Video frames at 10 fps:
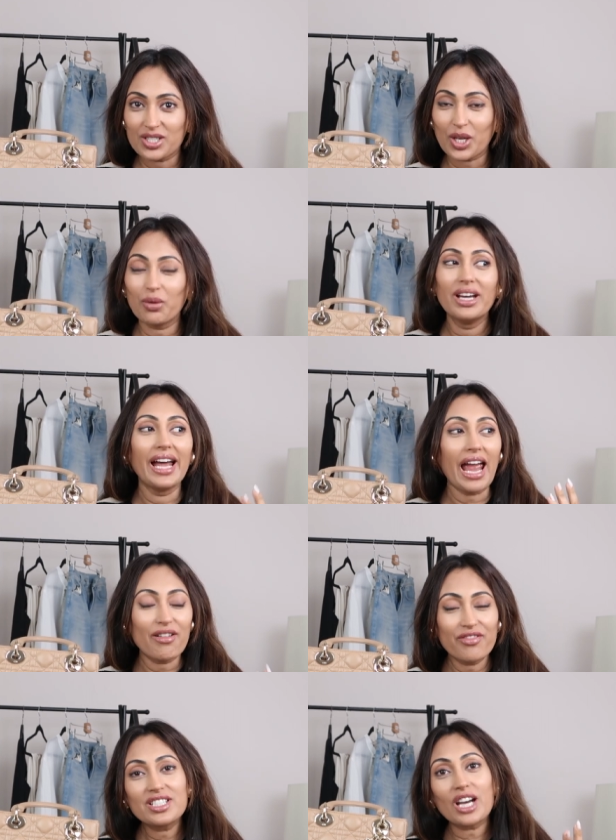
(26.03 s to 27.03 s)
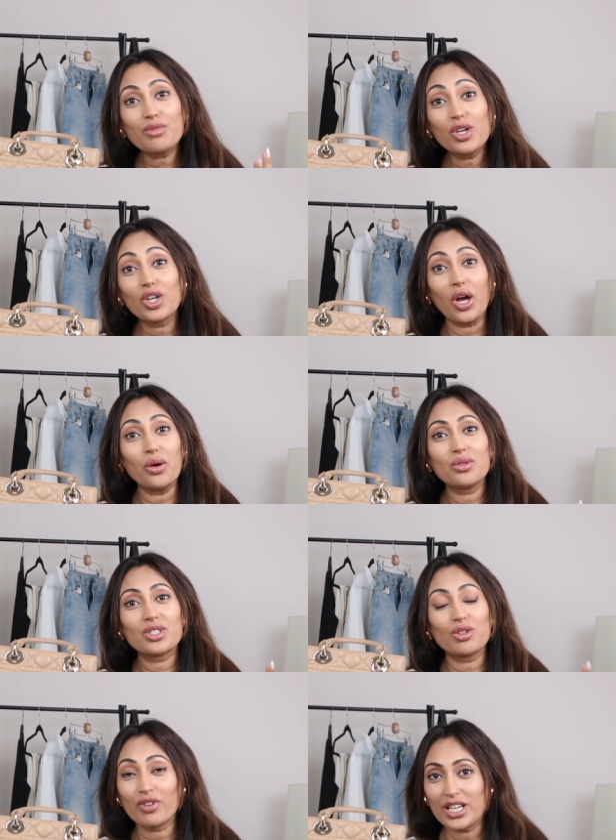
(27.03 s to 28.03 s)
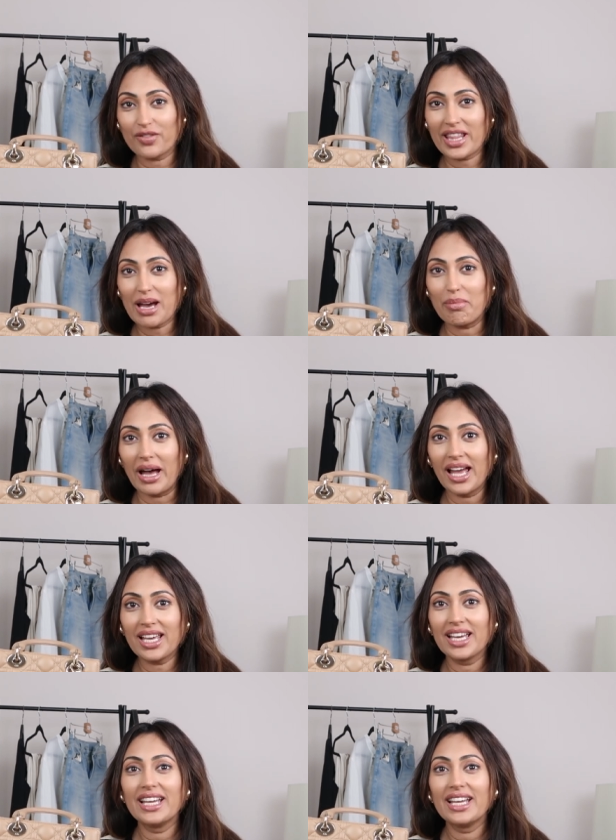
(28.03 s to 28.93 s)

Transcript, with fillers: So every time you go to reach for that bag,